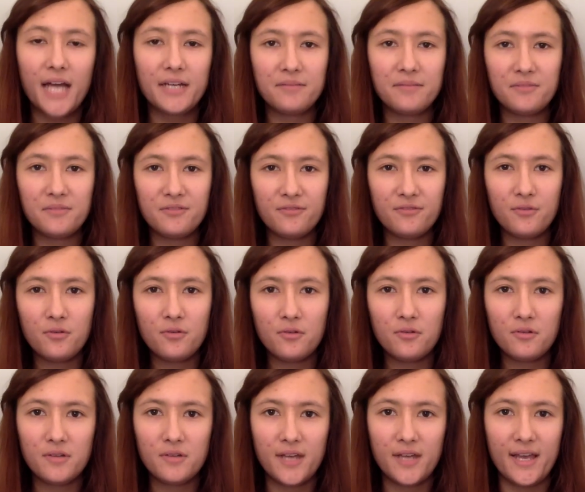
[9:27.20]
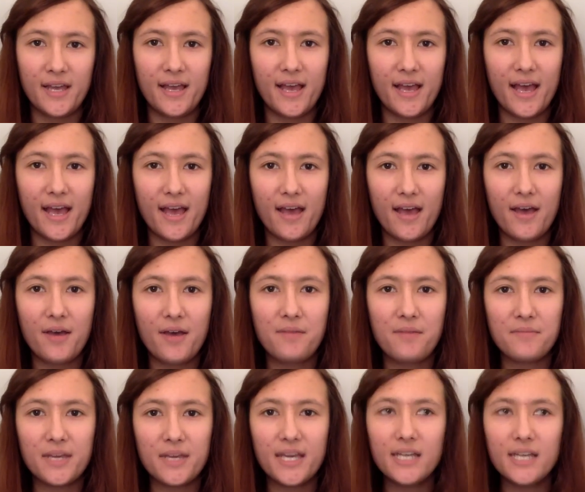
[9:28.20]
Number 4,
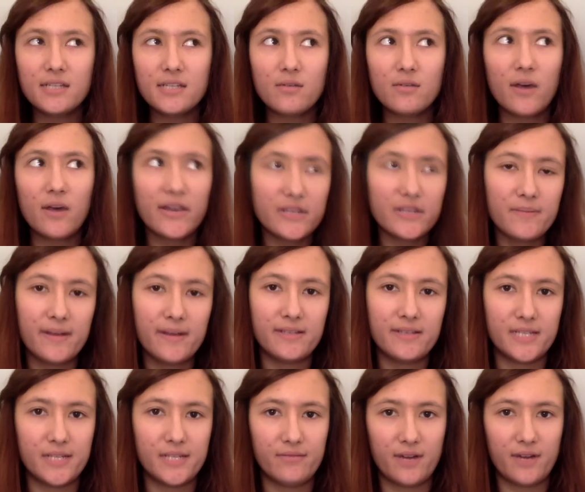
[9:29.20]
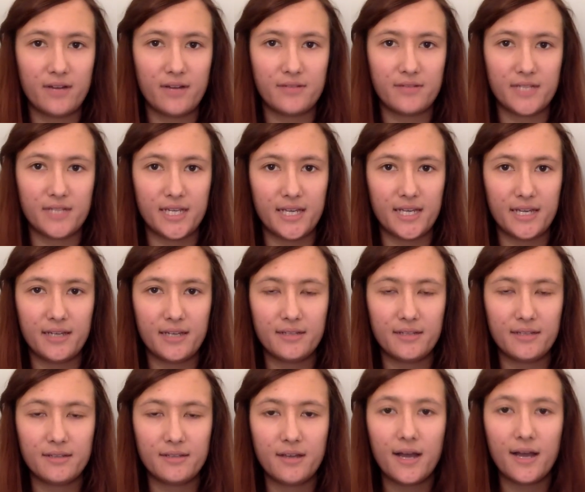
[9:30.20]
it is quite expensive around here.
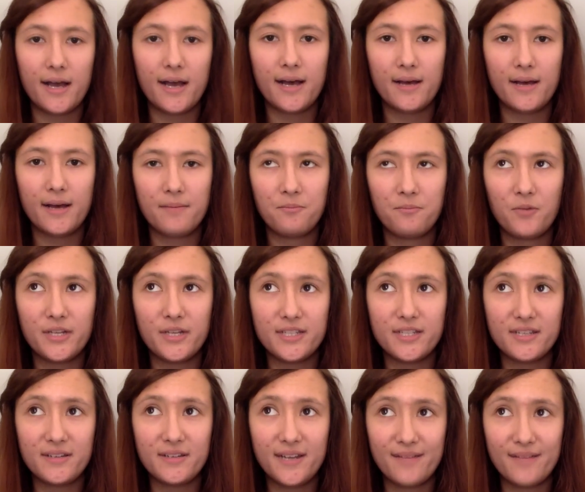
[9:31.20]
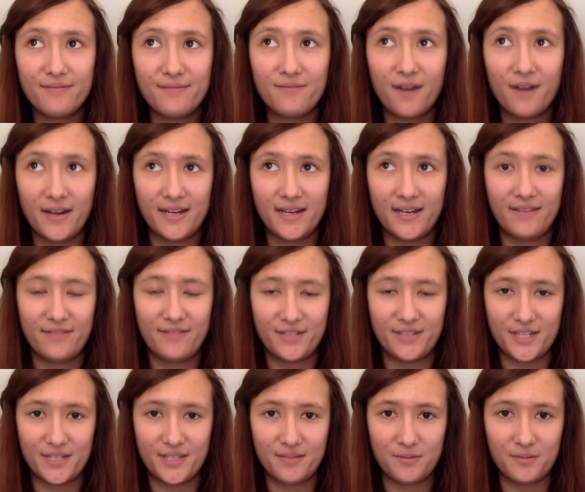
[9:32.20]
We do live right near
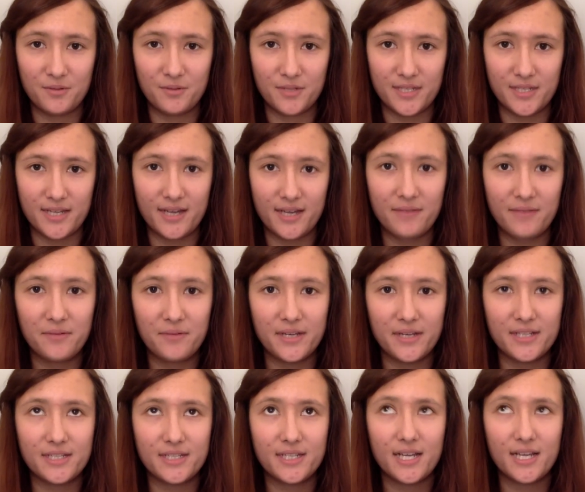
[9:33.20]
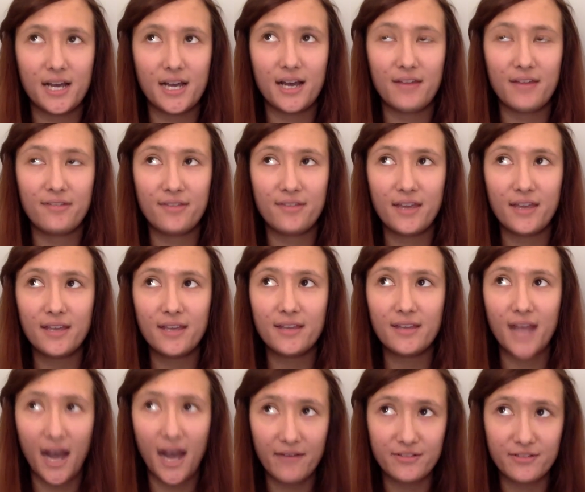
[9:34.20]
Virginia Water, which I think the
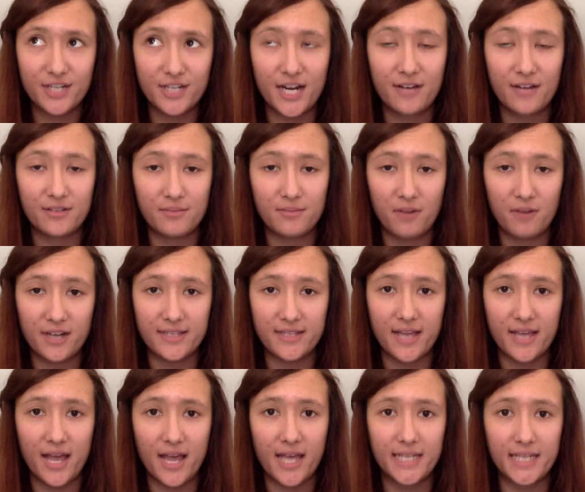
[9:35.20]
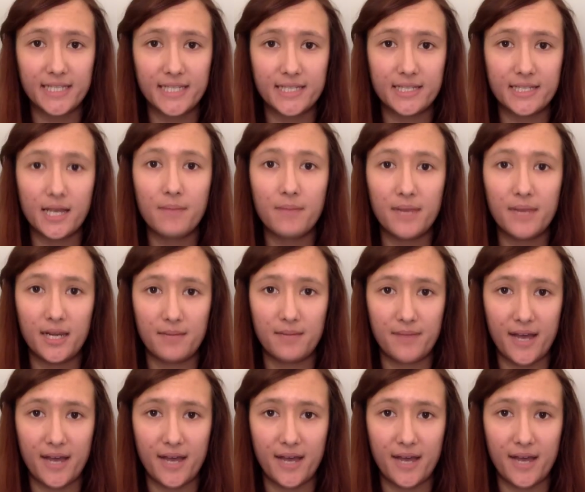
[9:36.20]
average house price there is £1 million.